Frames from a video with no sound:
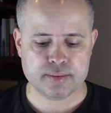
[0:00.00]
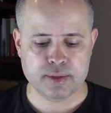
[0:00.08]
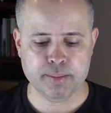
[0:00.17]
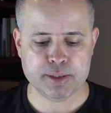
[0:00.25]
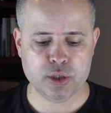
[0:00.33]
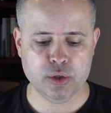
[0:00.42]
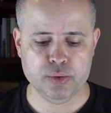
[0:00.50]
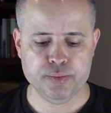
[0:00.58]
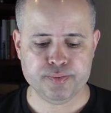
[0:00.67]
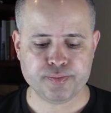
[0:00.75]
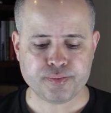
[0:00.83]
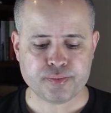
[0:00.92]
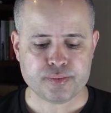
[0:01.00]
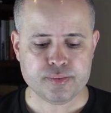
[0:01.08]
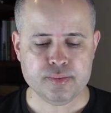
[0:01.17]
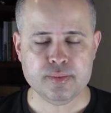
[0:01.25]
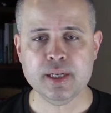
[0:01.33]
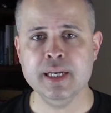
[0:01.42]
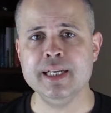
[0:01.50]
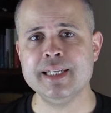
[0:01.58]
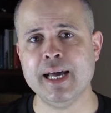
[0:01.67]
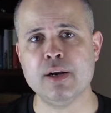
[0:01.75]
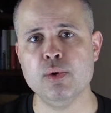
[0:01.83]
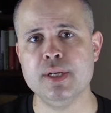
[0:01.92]
Number two,
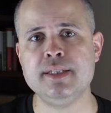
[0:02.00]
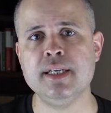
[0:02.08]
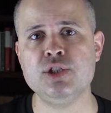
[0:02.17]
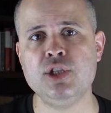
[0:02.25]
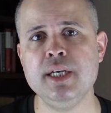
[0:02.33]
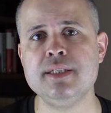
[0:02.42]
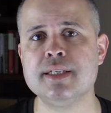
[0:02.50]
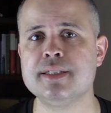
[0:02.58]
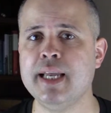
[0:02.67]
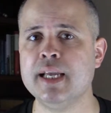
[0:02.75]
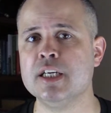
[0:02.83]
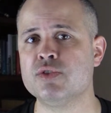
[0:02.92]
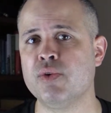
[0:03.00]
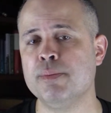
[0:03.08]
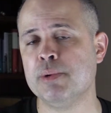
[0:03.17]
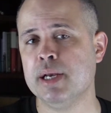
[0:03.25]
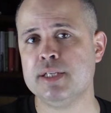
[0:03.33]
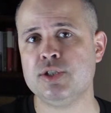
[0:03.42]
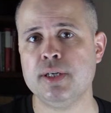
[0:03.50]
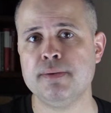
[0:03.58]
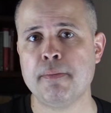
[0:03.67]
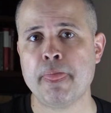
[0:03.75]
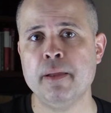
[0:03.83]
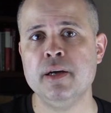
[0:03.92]
not only did Jesus take us from religion